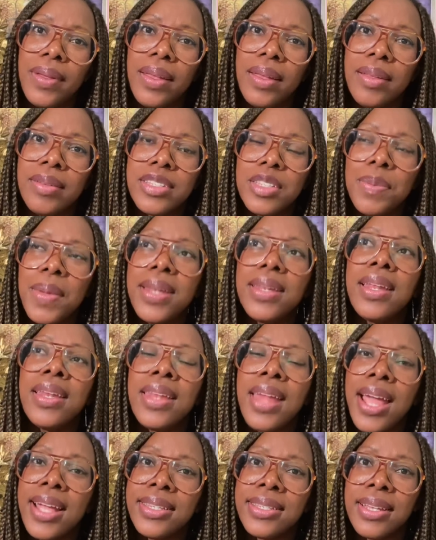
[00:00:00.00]
spend the
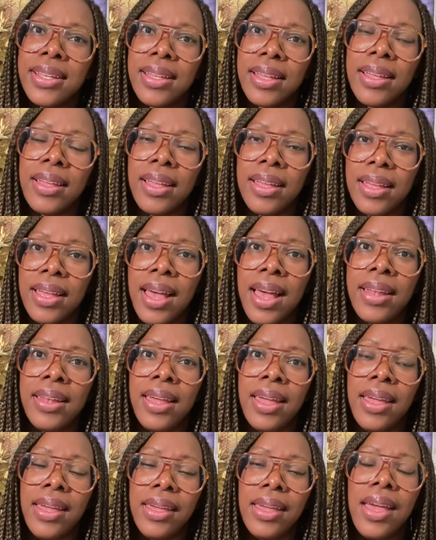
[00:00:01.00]
night in
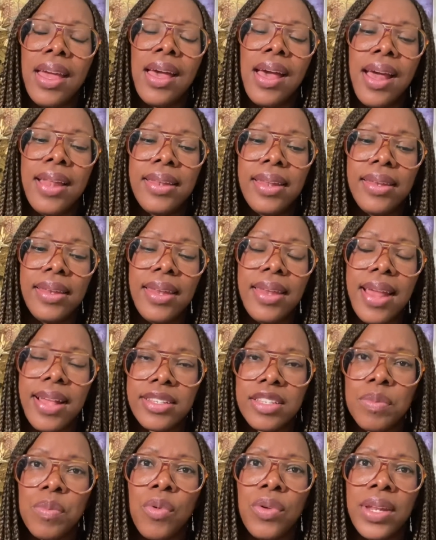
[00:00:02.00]
Calais, and then the
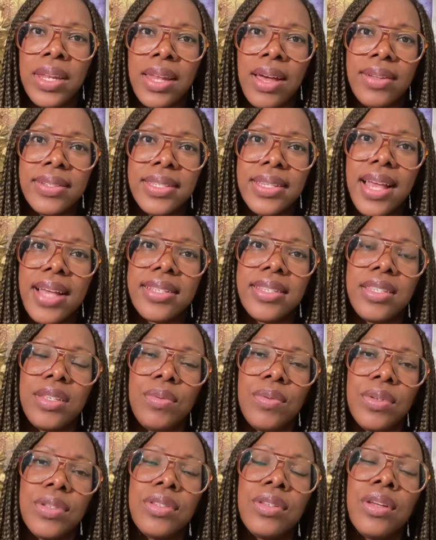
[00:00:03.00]
next morning our taxi
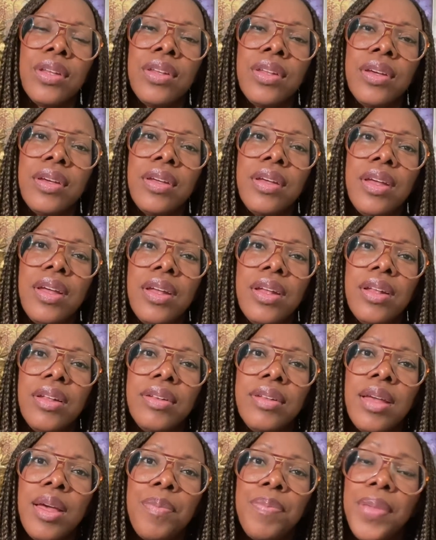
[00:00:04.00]
was going to
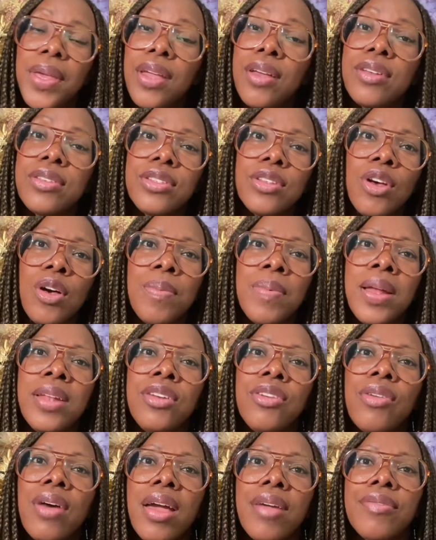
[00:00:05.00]
pick us up
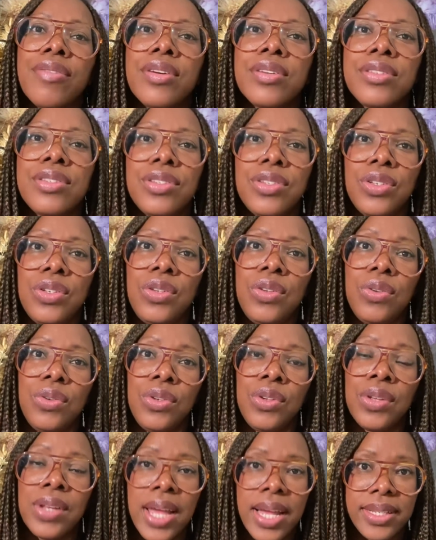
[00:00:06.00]
and drive us to
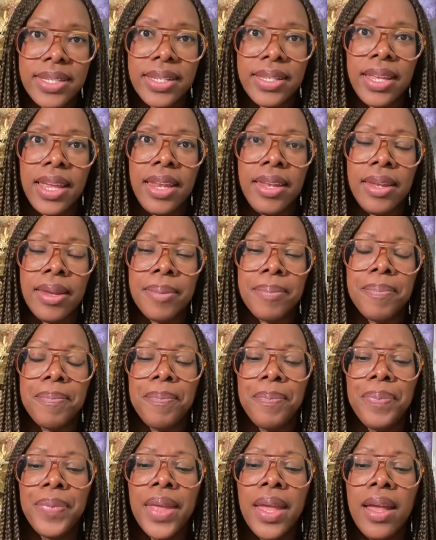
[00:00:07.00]
United Kingdom.
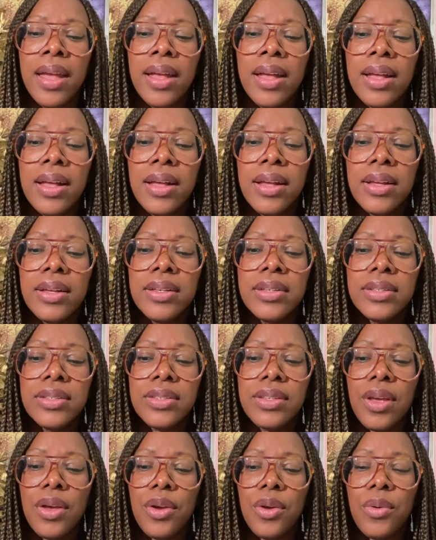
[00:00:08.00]

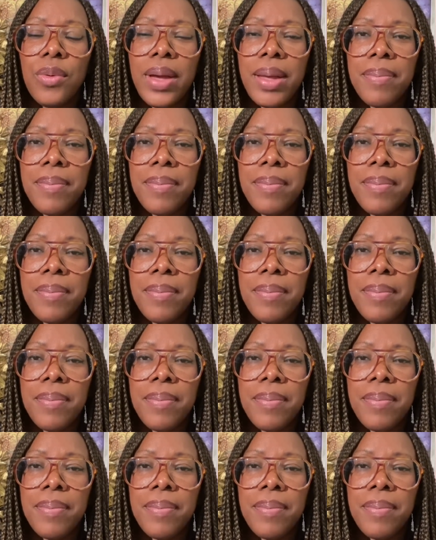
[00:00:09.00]
So